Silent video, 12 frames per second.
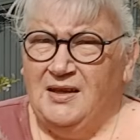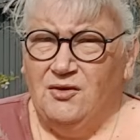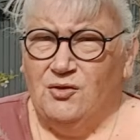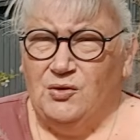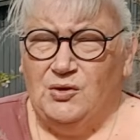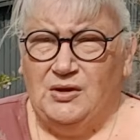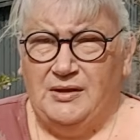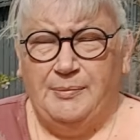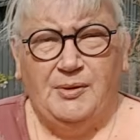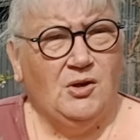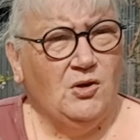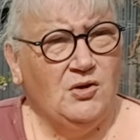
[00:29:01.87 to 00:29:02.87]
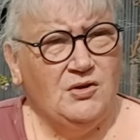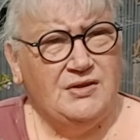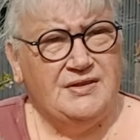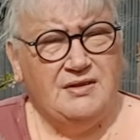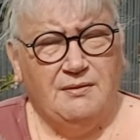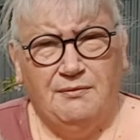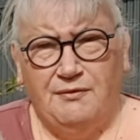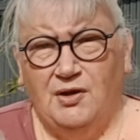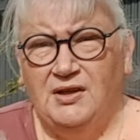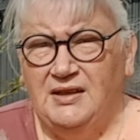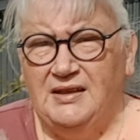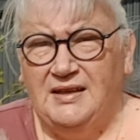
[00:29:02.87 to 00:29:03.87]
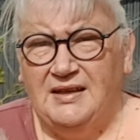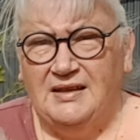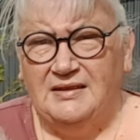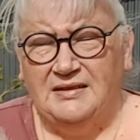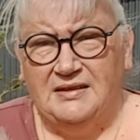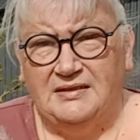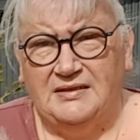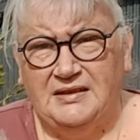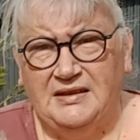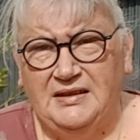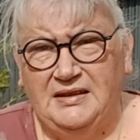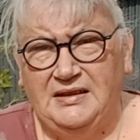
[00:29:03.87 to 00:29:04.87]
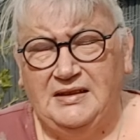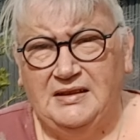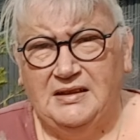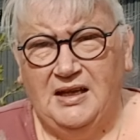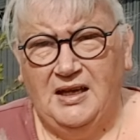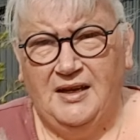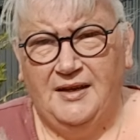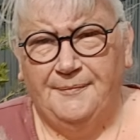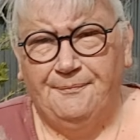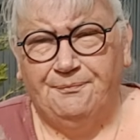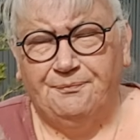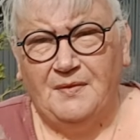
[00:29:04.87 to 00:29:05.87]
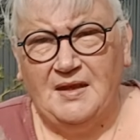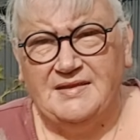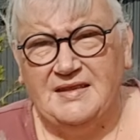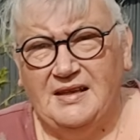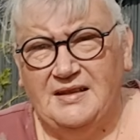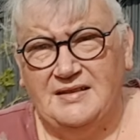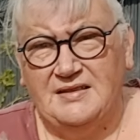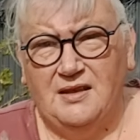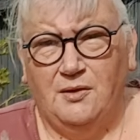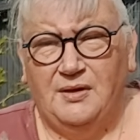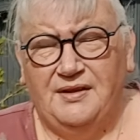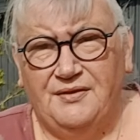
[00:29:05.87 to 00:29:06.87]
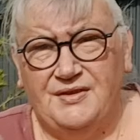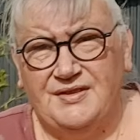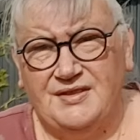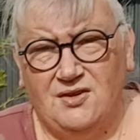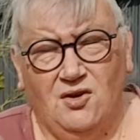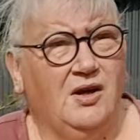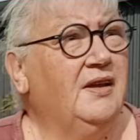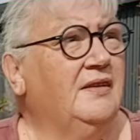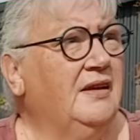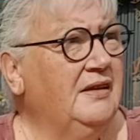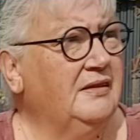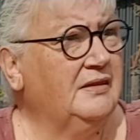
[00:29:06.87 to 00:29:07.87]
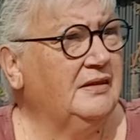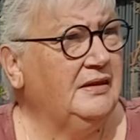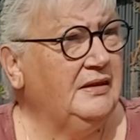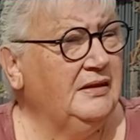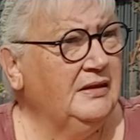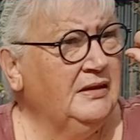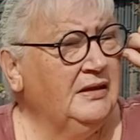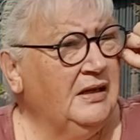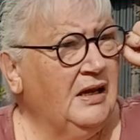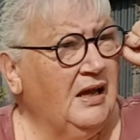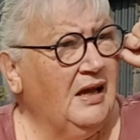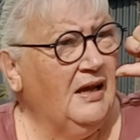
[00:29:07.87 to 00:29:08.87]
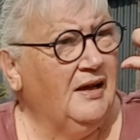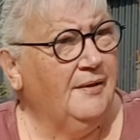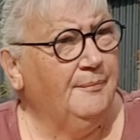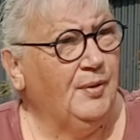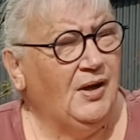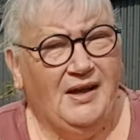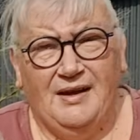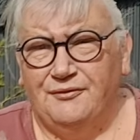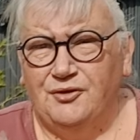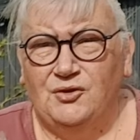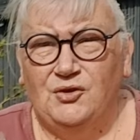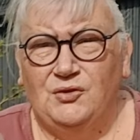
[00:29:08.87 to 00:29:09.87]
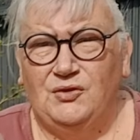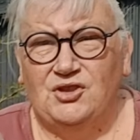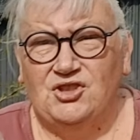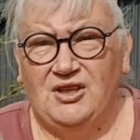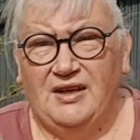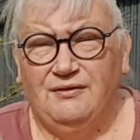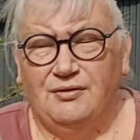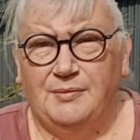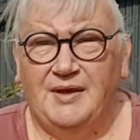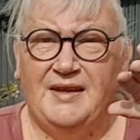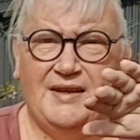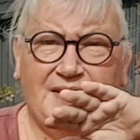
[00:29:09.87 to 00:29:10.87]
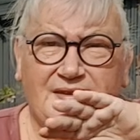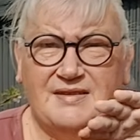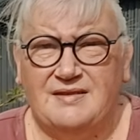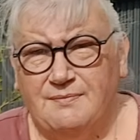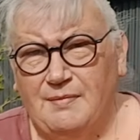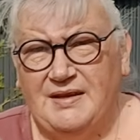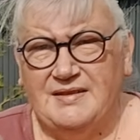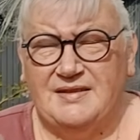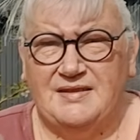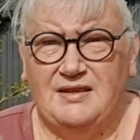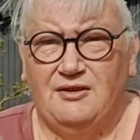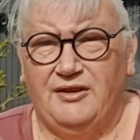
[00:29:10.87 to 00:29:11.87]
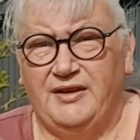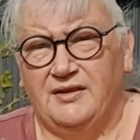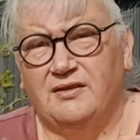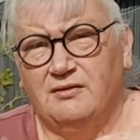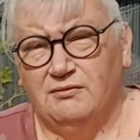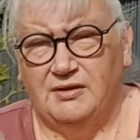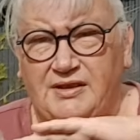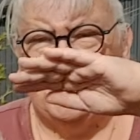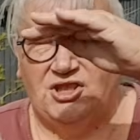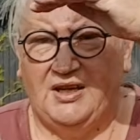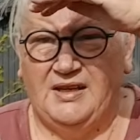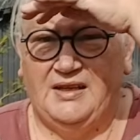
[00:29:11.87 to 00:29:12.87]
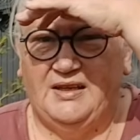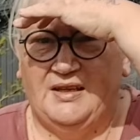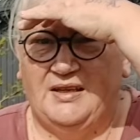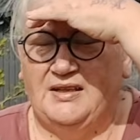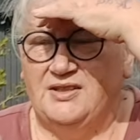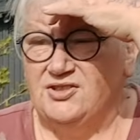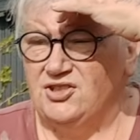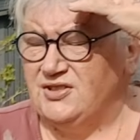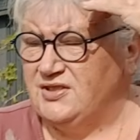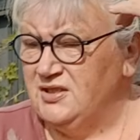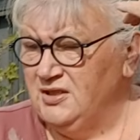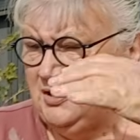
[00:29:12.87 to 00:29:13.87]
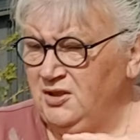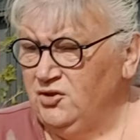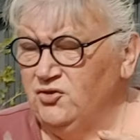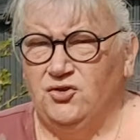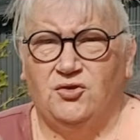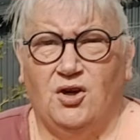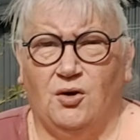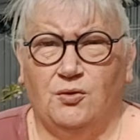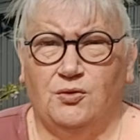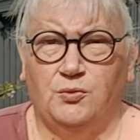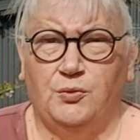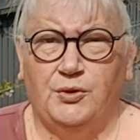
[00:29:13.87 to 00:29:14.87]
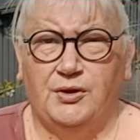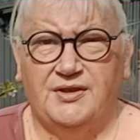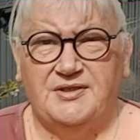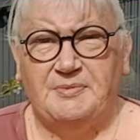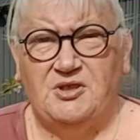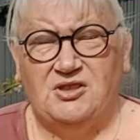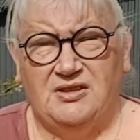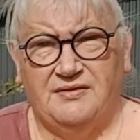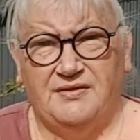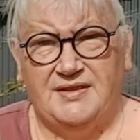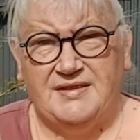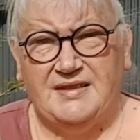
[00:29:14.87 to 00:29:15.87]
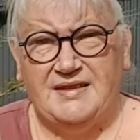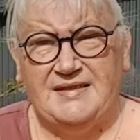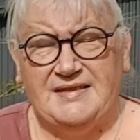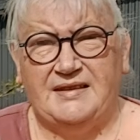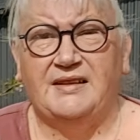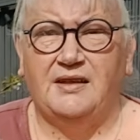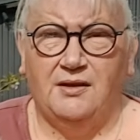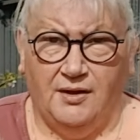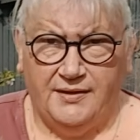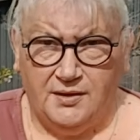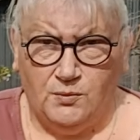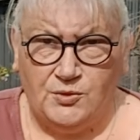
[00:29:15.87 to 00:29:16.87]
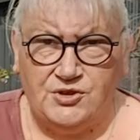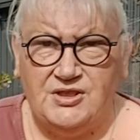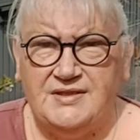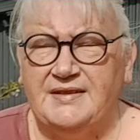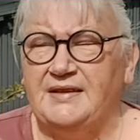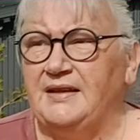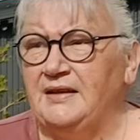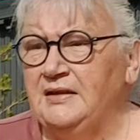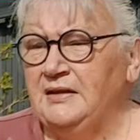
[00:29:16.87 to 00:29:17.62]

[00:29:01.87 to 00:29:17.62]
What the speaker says: here early because I'm finding now that the sun is low enough in the sky that by afternoon the shade from the house makes this area really shady, and it's just too cold to work, especially if there's an easterly like there was yesterday.